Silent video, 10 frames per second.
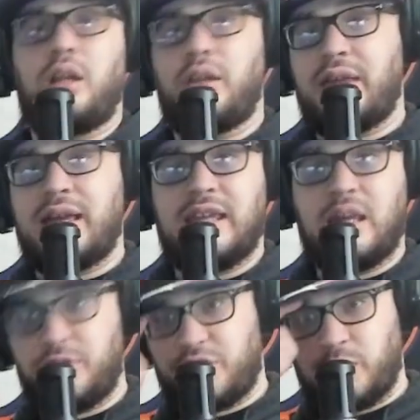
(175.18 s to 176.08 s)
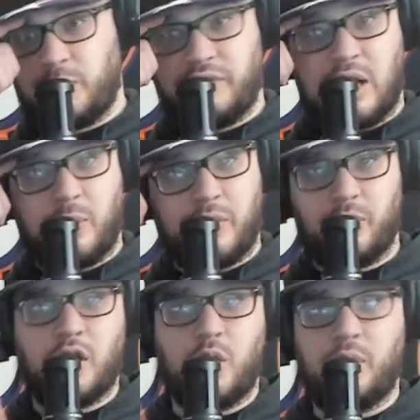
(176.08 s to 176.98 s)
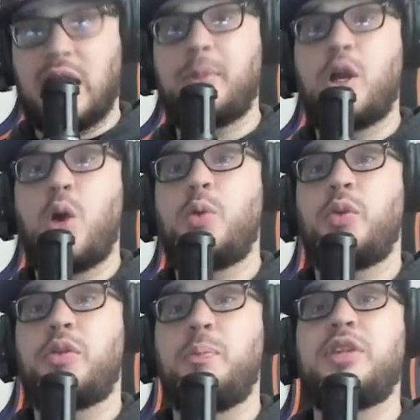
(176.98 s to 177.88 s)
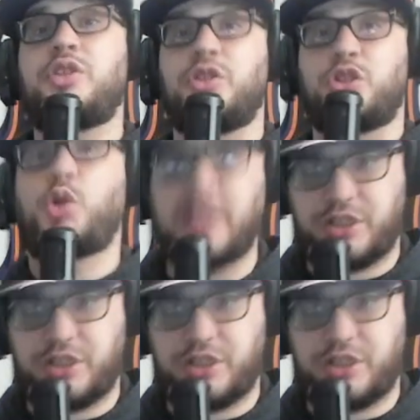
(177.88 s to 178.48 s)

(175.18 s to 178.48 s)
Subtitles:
of that chemistry we've got with Okogi. I'm going with Mr. Trick